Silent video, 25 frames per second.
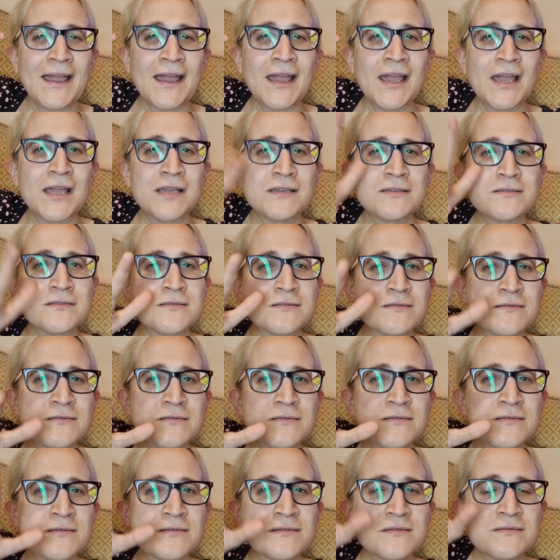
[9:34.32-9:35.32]

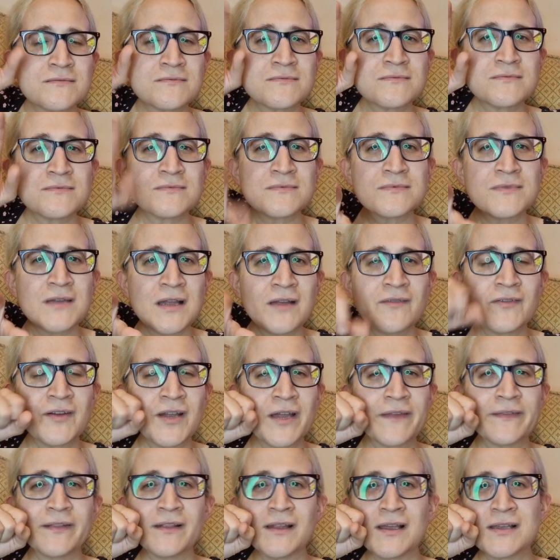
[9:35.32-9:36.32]
and I
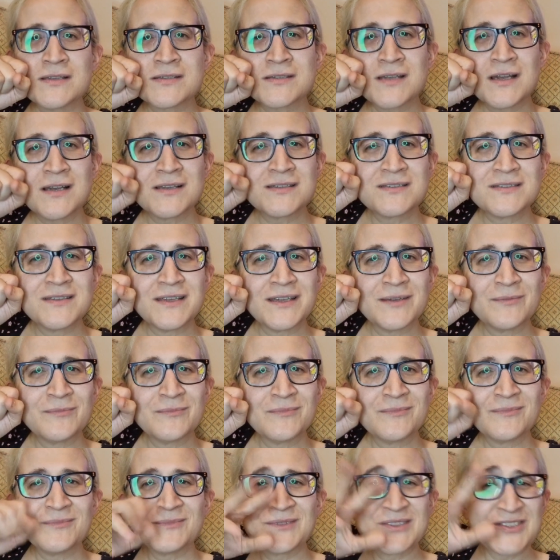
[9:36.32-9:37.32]
forgot the last guy's
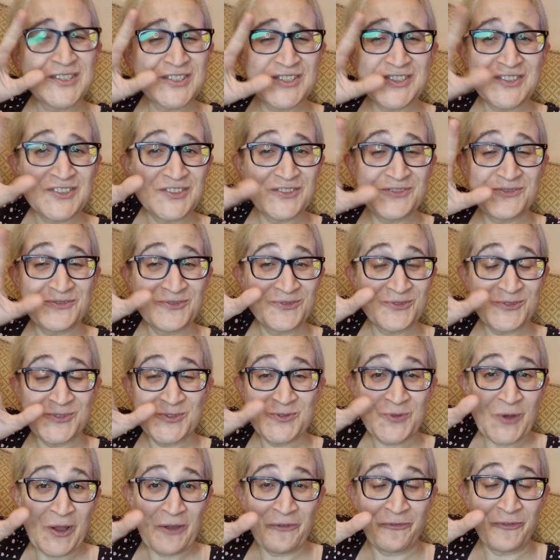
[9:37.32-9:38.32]
name. Just
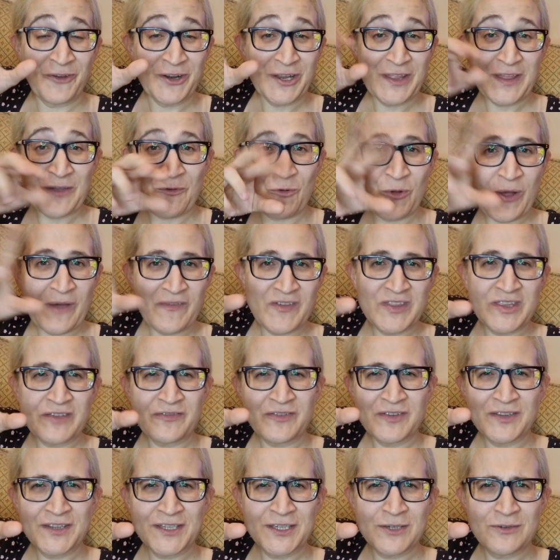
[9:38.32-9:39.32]
quite funny. We all have
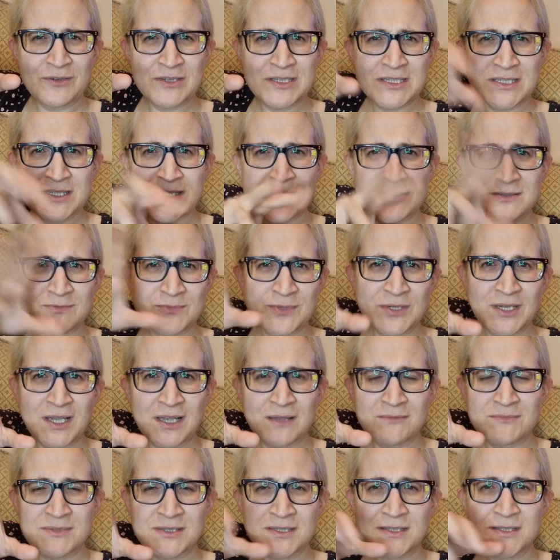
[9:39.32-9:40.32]
different theories when it
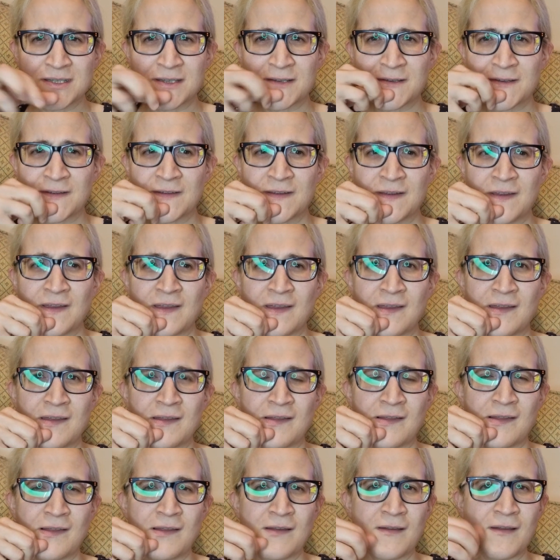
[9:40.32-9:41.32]
comes to
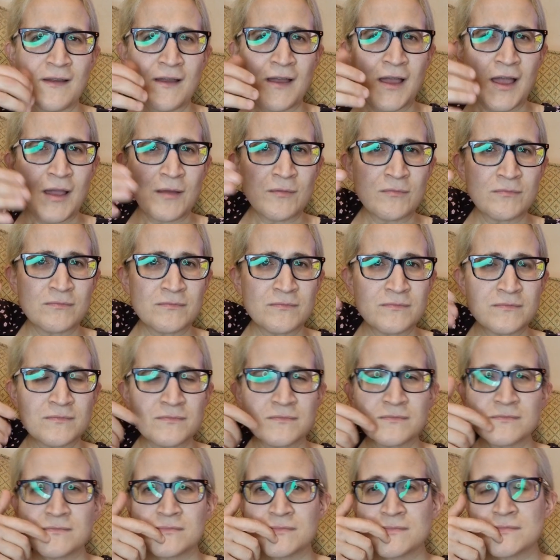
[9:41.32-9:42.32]
um,
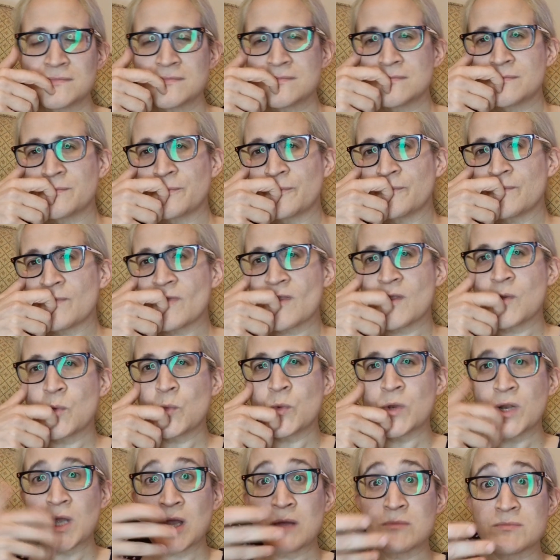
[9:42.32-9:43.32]

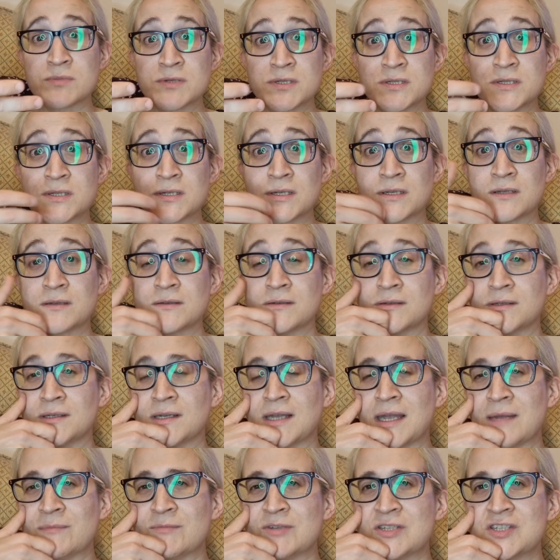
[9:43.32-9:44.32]
when it comes to
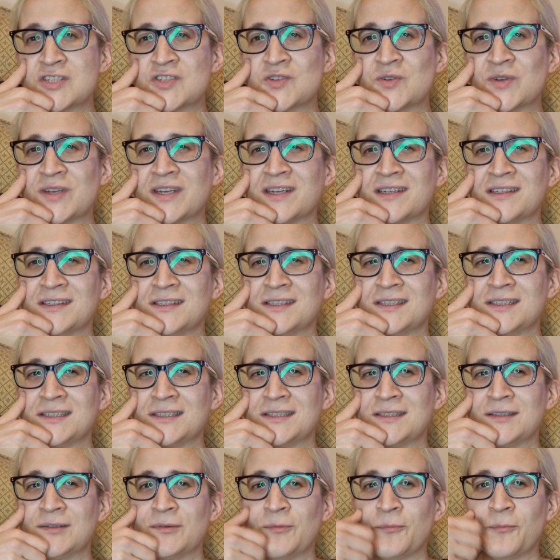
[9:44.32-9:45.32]
chemistry.
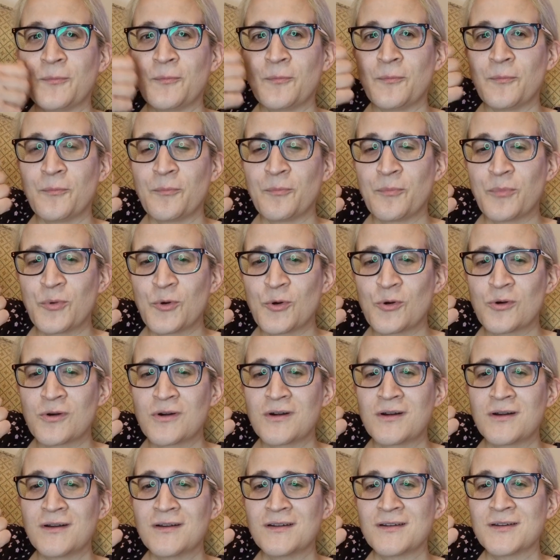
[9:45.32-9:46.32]

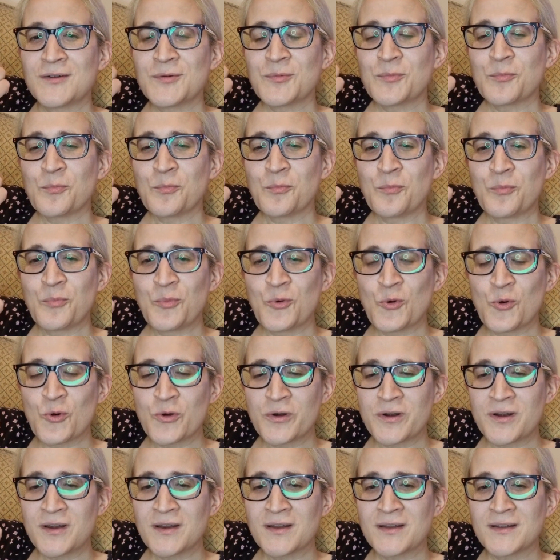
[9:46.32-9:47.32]
Bohr,
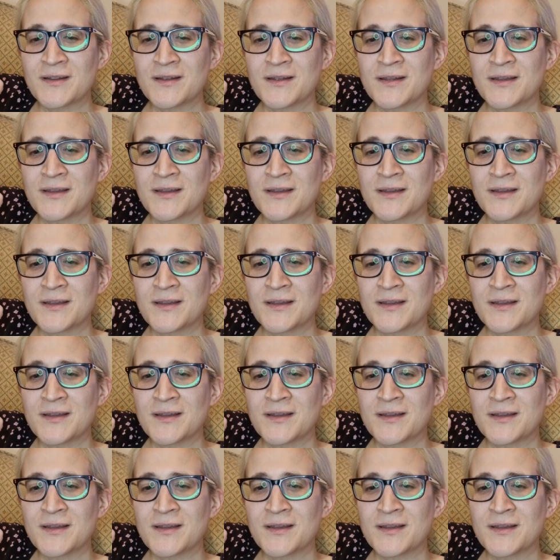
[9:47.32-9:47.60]
Born,